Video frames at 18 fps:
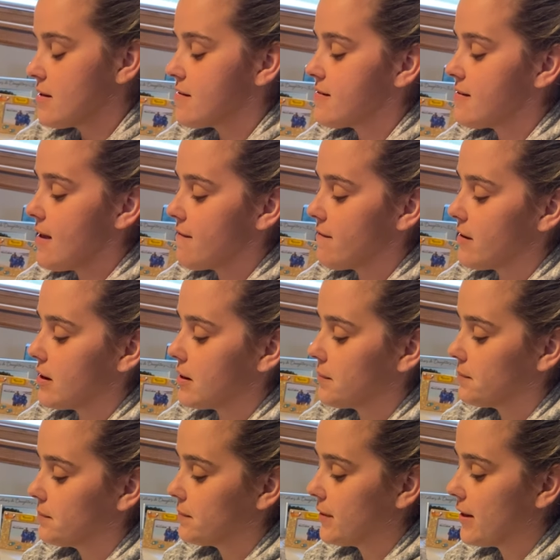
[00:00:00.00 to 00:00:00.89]

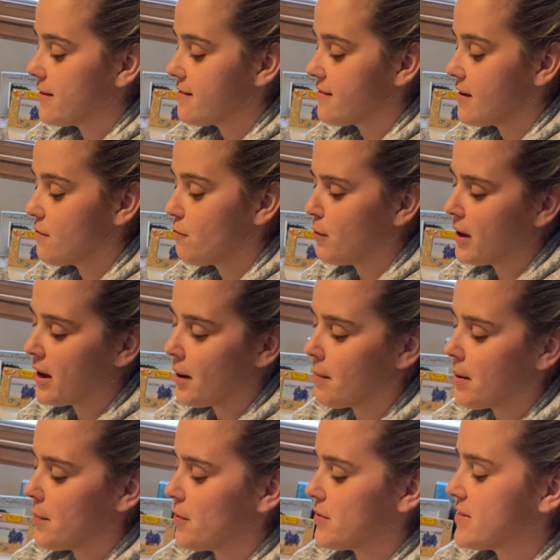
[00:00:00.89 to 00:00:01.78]
7. Let's see if we come
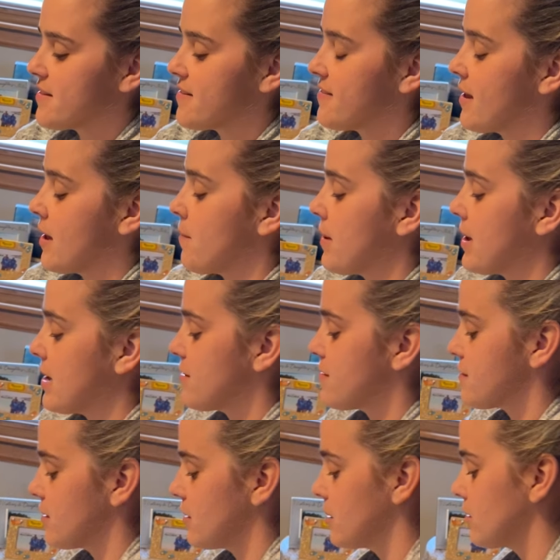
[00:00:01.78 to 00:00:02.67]
up with the same
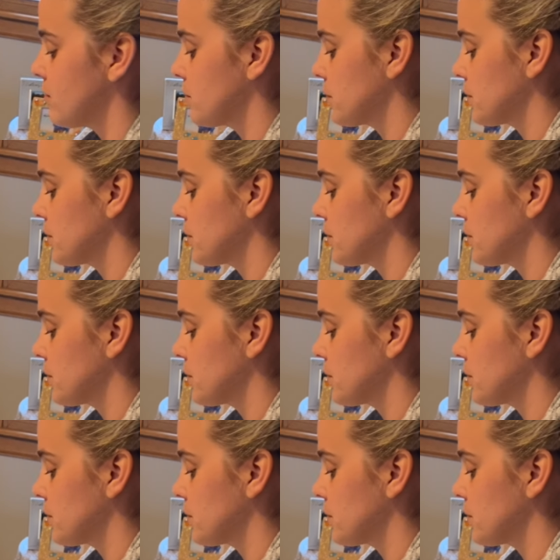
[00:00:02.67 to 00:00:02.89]
answer.